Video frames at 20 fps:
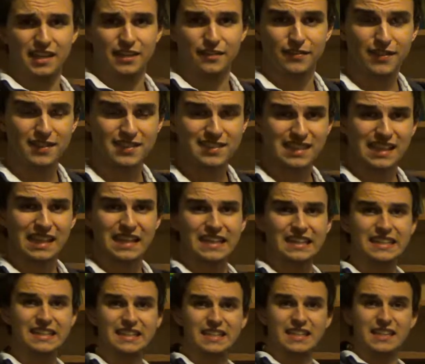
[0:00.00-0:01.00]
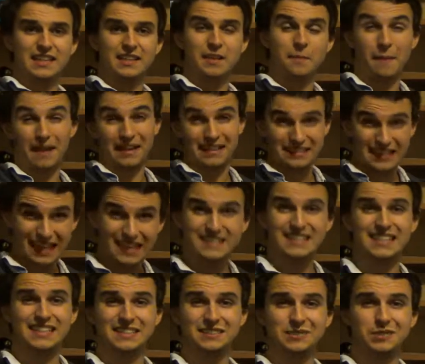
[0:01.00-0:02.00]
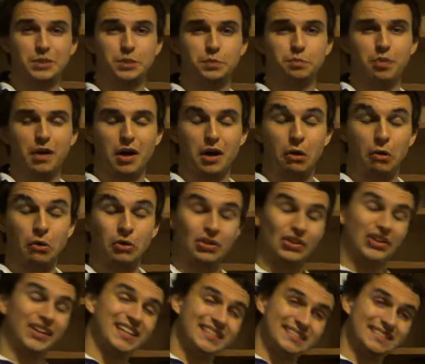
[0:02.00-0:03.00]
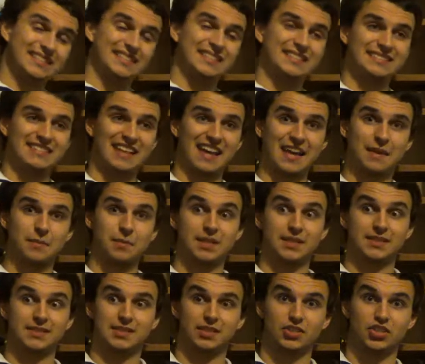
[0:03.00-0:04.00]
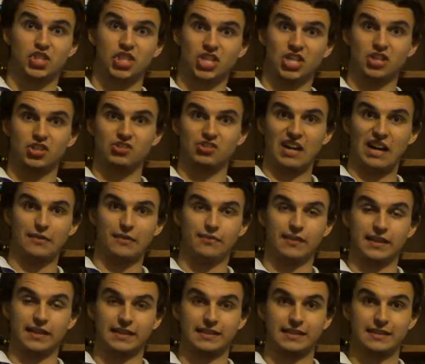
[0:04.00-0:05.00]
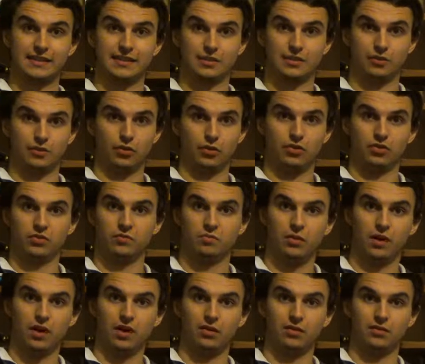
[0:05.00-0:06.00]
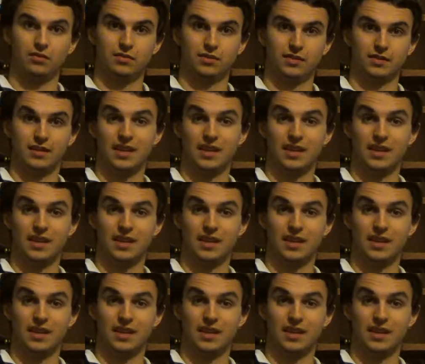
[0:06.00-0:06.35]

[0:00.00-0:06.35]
Firstly, the magnetic North Pole isn't the same as the geographic North Pole.